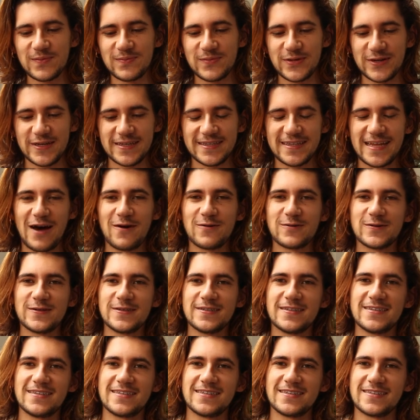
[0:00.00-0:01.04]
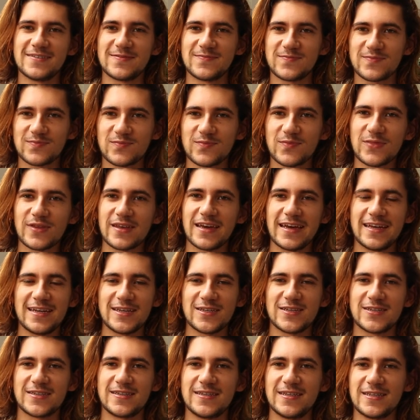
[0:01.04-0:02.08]
put it down in
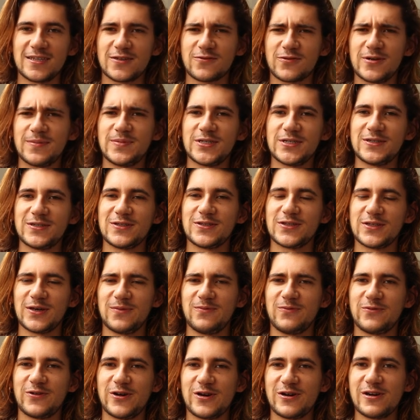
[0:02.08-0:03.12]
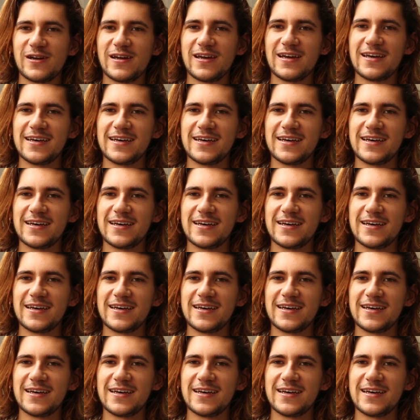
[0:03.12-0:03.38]
the description somewhere.